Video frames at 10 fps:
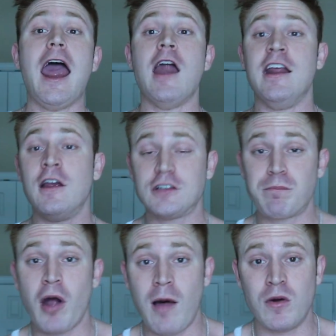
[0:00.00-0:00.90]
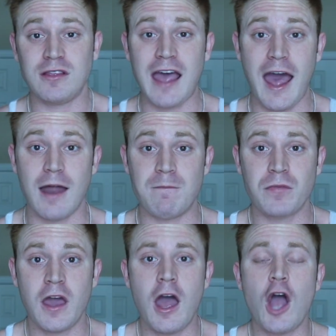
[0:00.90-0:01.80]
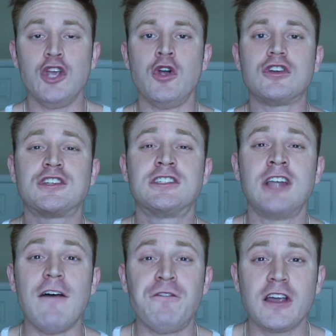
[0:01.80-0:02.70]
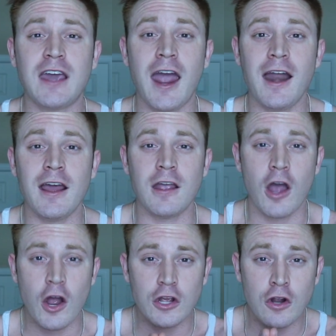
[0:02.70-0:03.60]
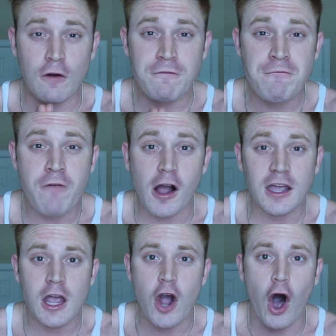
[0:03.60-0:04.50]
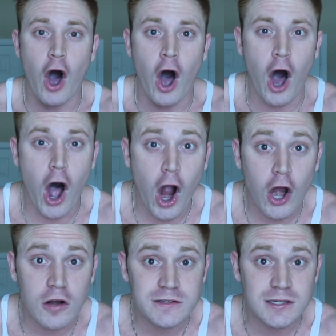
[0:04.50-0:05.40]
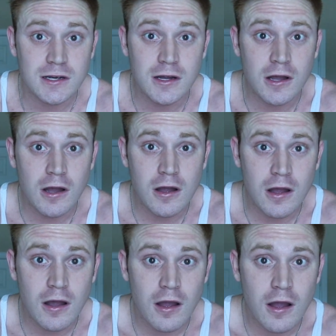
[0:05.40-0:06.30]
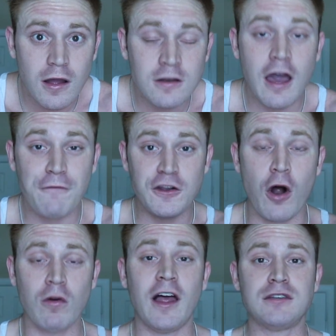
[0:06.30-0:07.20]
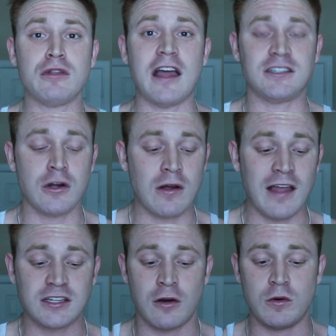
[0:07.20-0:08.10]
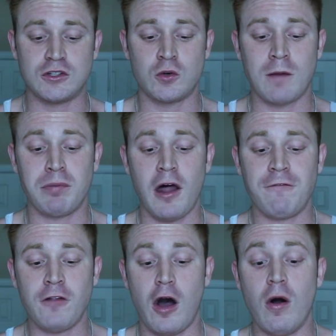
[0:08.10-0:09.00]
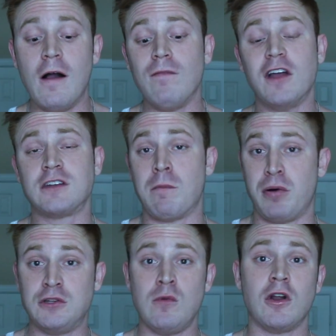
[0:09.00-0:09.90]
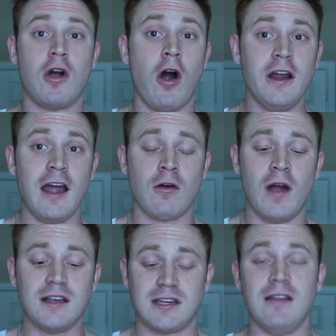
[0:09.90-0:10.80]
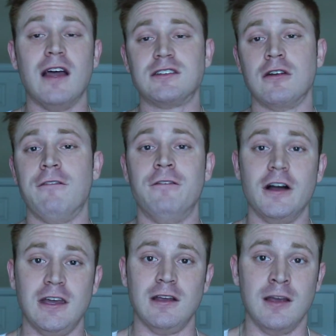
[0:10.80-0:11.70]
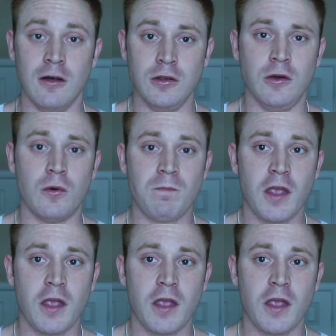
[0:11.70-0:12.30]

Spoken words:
And here's the problem with that. You're suffocating your fucking heart. Now, if you don't realize what that's doing, that's gonna restrict blood flow, that's gonna put you into cardiac arrest, and that's gonna fucking kill you.